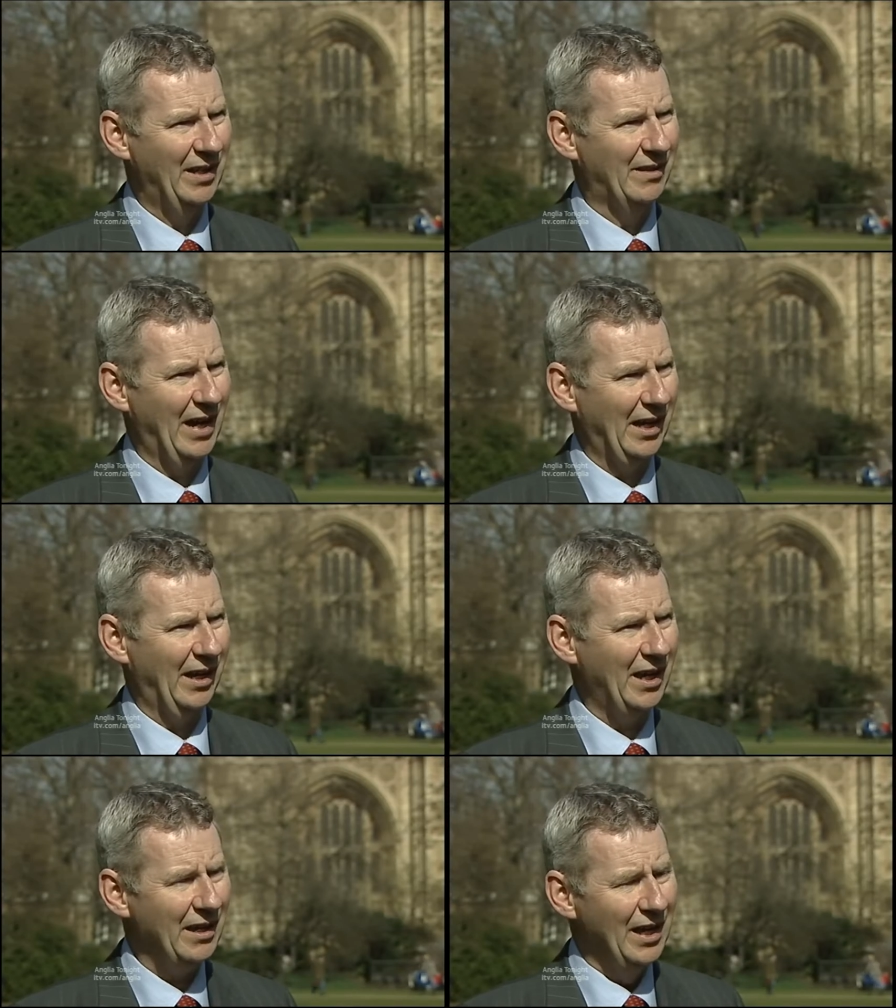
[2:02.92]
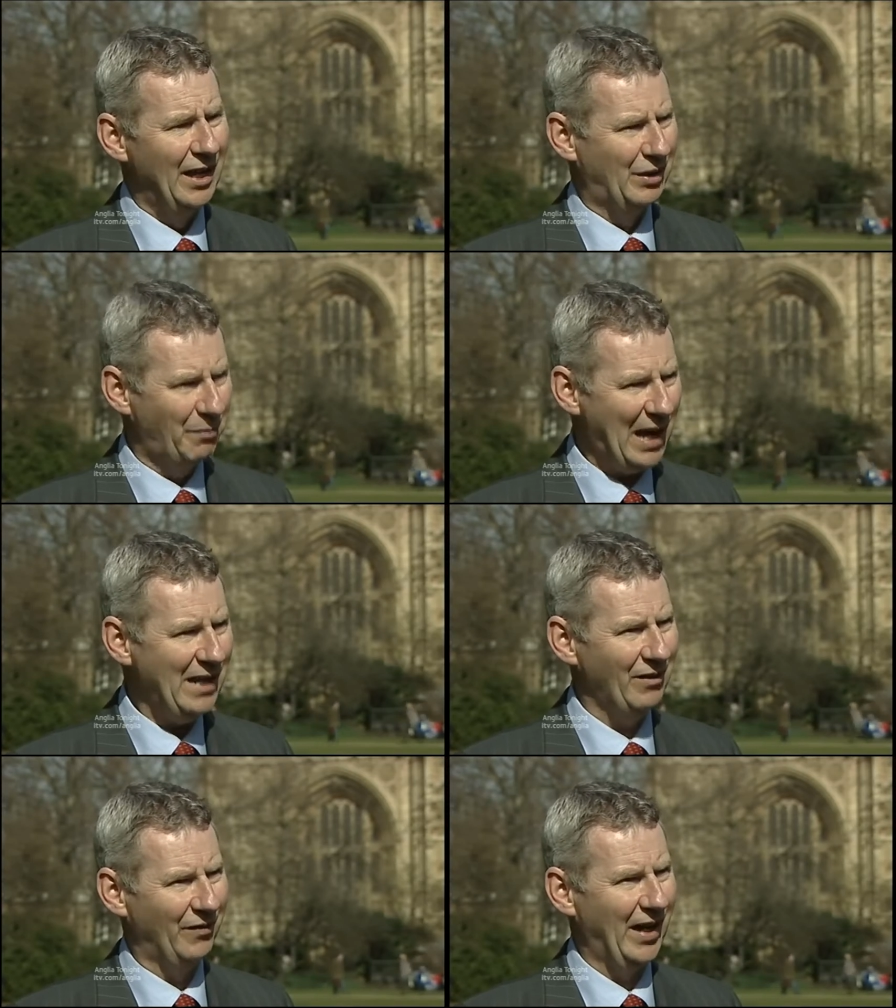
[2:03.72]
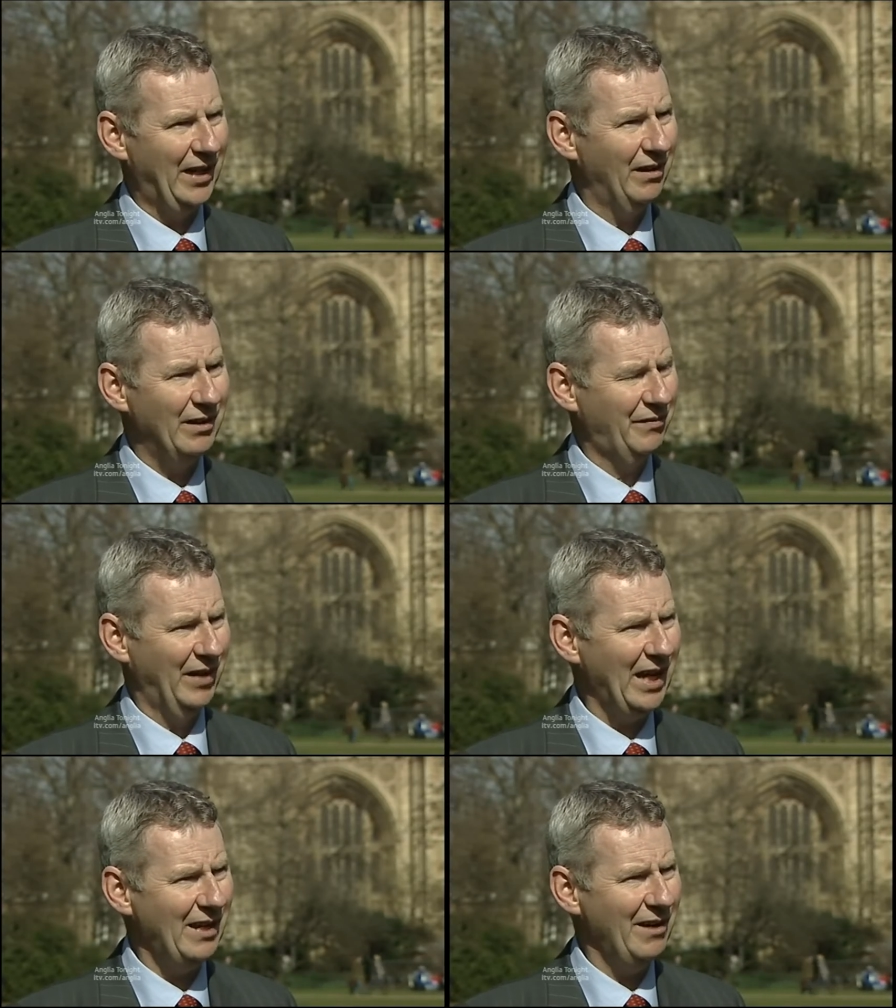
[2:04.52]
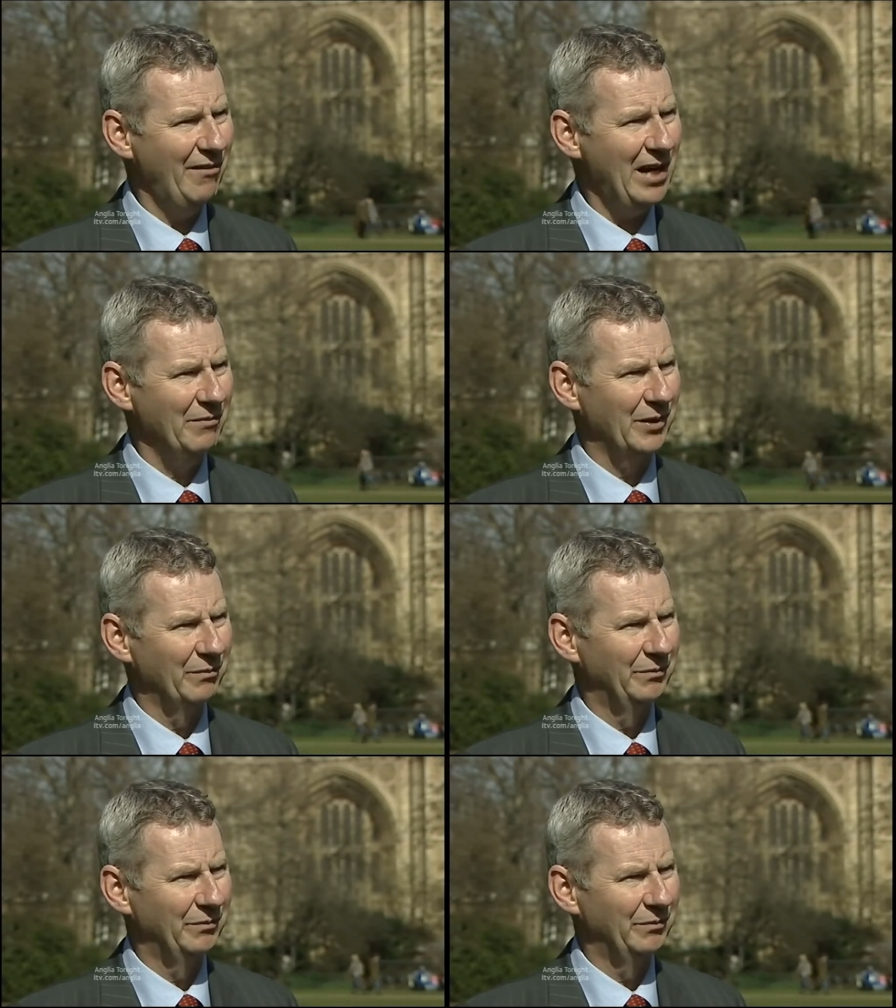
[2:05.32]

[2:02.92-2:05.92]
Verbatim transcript: in East Anglia depend on their cars for getting around.